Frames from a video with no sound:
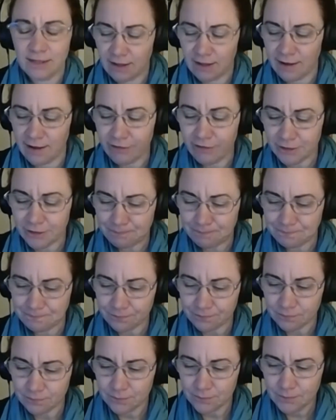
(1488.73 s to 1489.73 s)
So
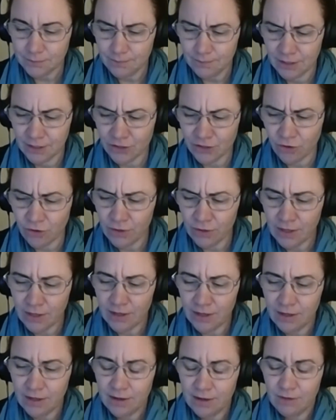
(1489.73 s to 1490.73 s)
rules as
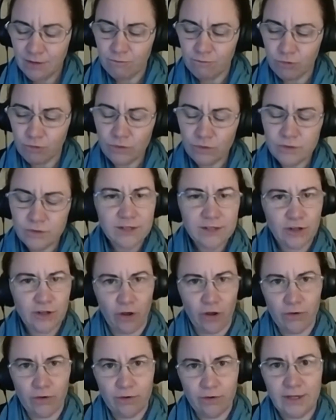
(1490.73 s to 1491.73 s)
code isn't
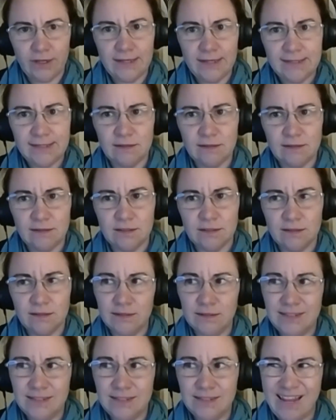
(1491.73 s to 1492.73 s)
technically
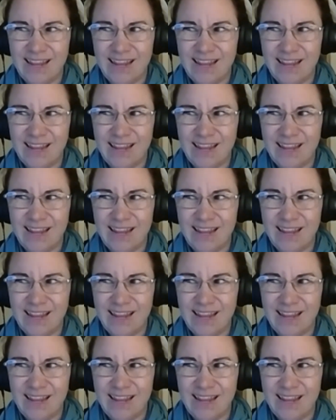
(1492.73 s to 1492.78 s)
new.